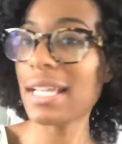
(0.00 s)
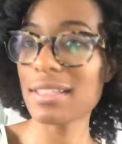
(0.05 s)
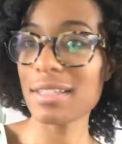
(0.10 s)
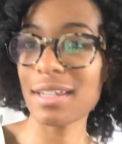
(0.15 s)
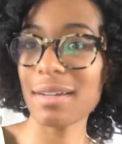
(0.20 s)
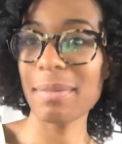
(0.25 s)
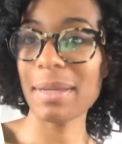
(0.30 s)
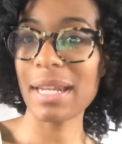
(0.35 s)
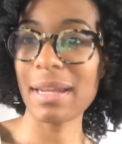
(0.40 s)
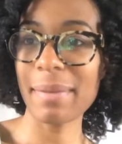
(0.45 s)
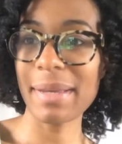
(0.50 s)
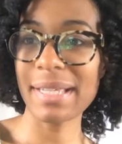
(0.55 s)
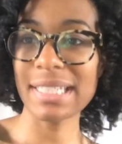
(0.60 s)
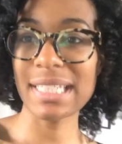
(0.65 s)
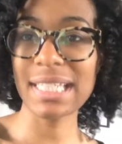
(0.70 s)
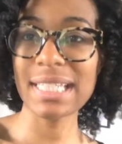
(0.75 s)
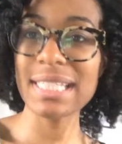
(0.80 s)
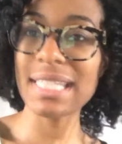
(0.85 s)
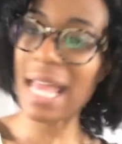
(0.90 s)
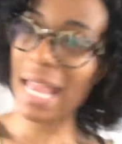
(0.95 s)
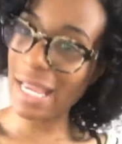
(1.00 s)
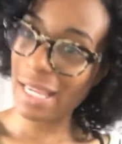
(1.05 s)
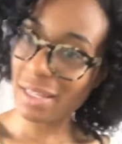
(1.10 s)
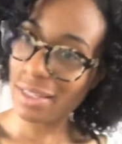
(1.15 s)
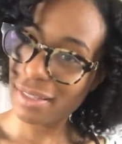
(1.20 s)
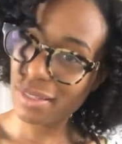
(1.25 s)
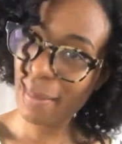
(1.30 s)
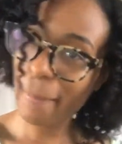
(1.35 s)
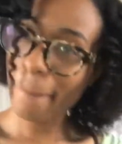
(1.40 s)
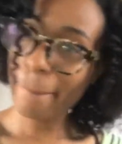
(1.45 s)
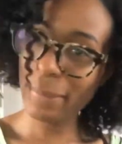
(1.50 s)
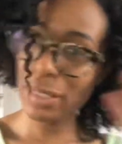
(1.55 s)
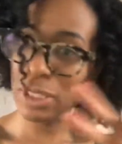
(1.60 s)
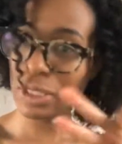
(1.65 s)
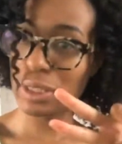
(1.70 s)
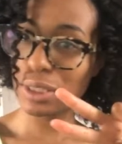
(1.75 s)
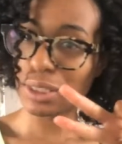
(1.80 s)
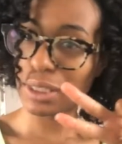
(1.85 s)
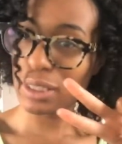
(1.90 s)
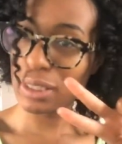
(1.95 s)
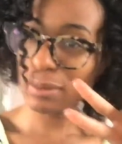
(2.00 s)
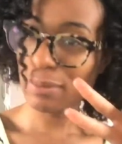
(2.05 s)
is going to be an amazing day. Peace.